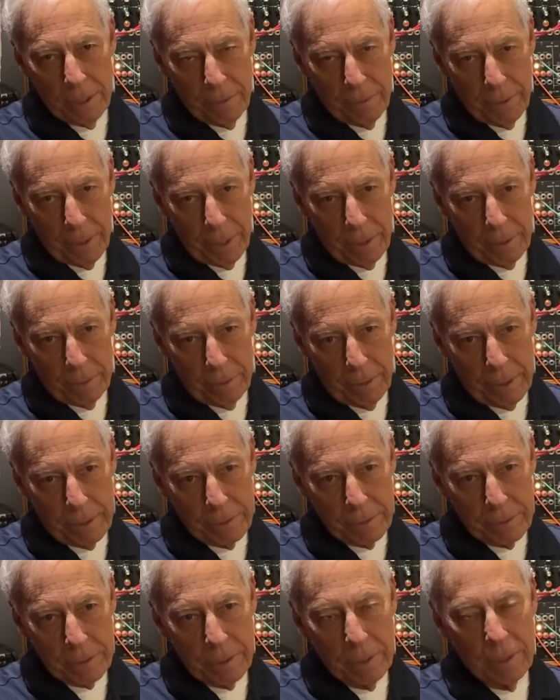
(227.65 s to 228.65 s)
in the
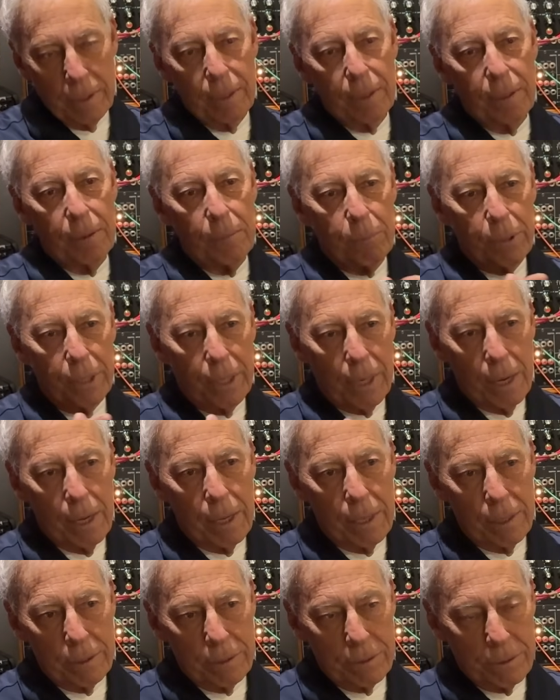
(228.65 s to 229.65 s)
lens
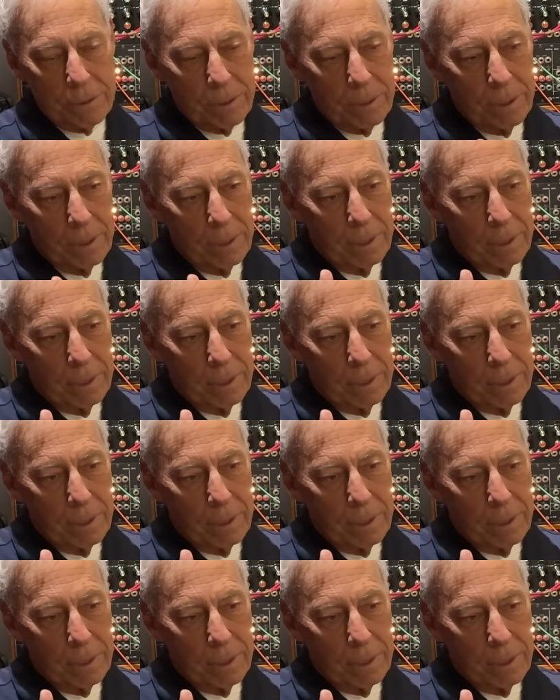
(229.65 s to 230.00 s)
because